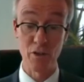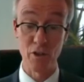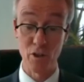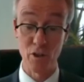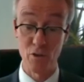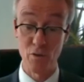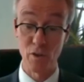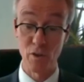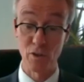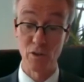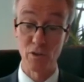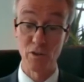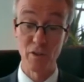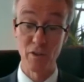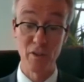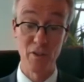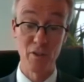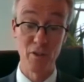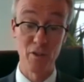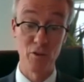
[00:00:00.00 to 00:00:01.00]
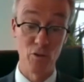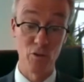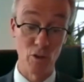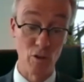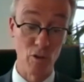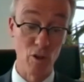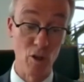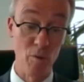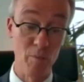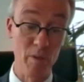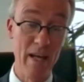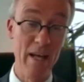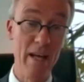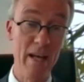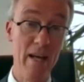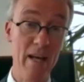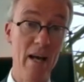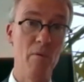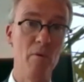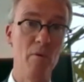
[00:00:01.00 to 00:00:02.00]
across the globe.
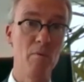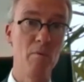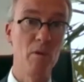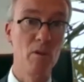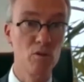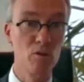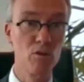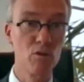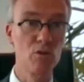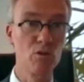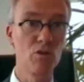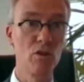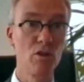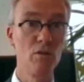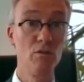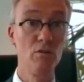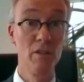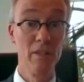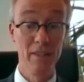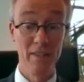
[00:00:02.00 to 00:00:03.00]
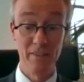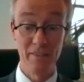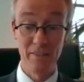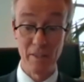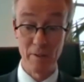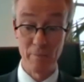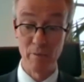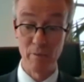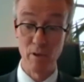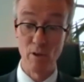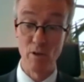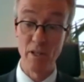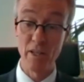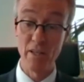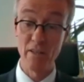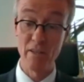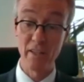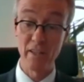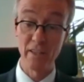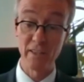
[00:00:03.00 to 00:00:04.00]
And we will do so
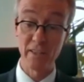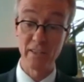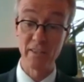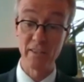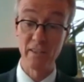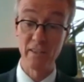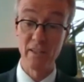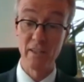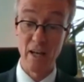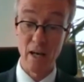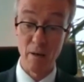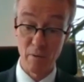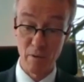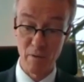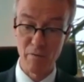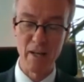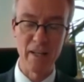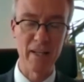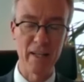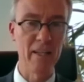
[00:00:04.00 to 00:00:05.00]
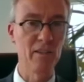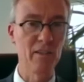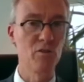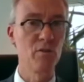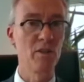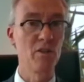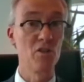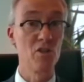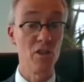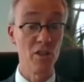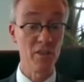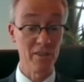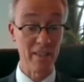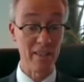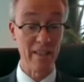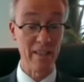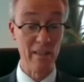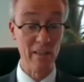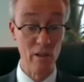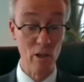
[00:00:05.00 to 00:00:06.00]
deploying this, our finance strategies,
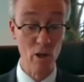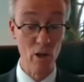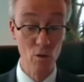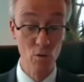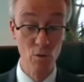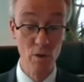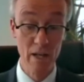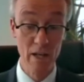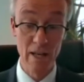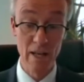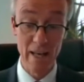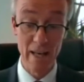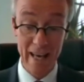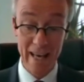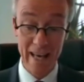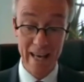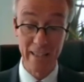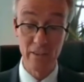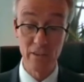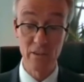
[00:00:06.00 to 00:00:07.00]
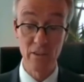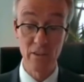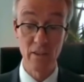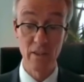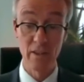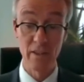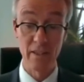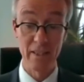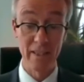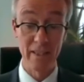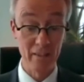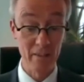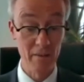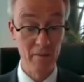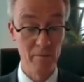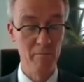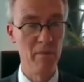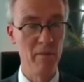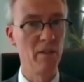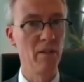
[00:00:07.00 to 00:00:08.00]
in low and in
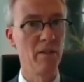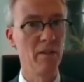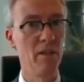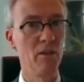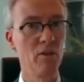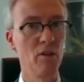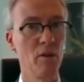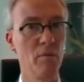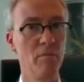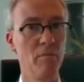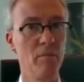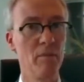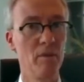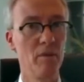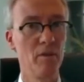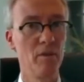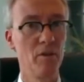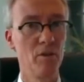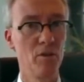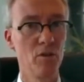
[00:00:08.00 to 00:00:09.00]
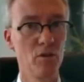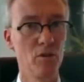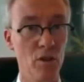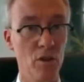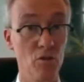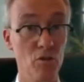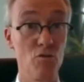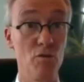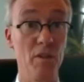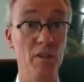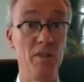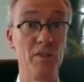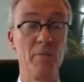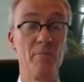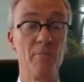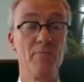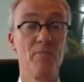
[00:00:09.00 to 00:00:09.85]
middle income countries.